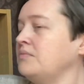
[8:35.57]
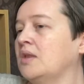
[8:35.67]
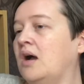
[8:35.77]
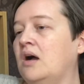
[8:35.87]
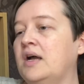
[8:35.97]

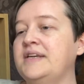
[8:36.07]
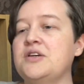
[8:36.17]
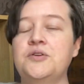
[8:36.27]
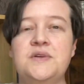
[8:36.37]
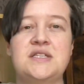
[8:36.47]
I
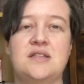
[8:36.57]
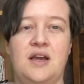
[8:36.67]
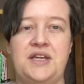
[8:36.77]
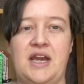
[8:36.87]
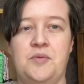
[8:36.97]
don't always
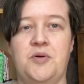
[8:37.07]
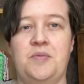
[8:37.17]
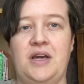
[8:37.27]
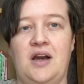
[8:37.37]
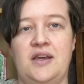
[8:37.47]
slide it out
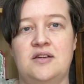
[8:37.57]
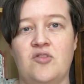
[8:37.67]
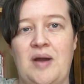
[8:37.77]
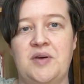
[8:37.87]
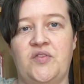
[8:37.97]
properly. I
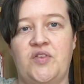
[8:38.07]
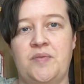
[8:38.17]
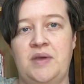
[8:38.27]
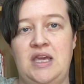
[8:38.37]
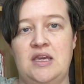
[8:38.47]
grab it
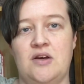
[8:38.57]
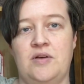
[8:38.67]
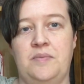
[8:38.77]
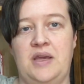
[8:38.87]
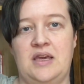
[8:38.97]
from here
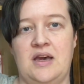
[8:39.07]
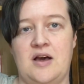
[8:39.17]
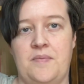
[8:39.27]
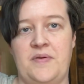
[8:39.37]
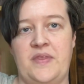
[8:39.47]
and pick it
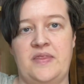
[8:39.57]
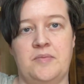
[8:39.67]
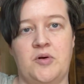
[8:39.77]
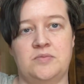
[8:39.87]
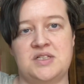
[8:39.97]
up, and then the
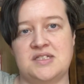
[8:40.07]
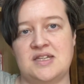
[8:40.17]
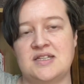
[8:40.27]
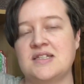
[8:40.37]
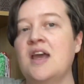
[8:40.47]
bottom does
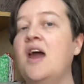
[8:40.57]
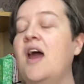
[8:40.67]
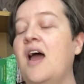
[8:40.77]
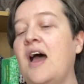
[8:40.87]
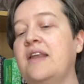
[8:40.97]
this,
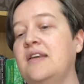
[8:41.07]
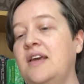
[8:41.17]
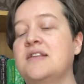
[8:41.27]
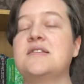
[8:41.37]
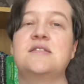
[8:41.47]
and
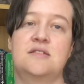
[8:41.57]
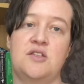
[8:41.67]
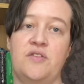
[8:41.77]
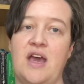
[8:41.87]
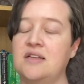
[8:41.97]

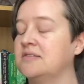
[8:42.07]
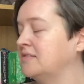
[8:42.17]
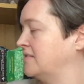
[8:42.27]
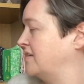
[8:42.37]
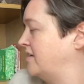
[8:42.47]
so that
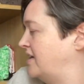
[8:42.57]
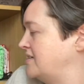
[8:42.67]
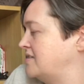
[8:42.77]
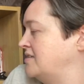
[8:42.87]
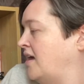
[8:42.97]

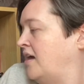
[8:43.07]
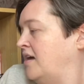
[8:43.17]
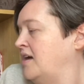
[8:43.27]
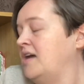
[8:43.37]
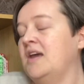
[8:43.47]
is
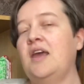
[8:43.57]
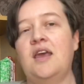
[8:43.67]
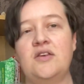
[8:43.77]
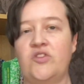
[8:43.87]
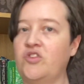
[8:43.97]

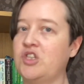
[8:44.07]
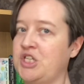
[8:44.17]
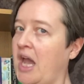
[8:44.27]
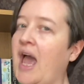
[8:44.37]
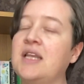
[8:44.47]
a
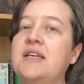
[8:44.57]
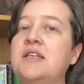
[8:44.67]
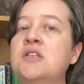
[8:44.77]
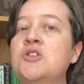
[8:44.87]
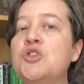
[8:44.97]

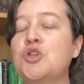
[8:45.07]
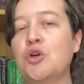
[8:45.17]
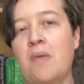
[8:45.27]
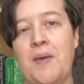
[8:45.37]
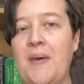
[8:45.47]
challenge
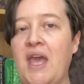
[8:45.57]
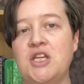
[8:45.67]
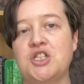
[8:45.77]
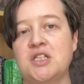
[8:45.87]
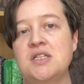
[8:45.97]
to my
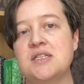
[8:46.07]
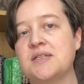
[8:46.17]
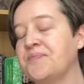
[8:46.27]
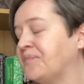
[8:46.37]
patience,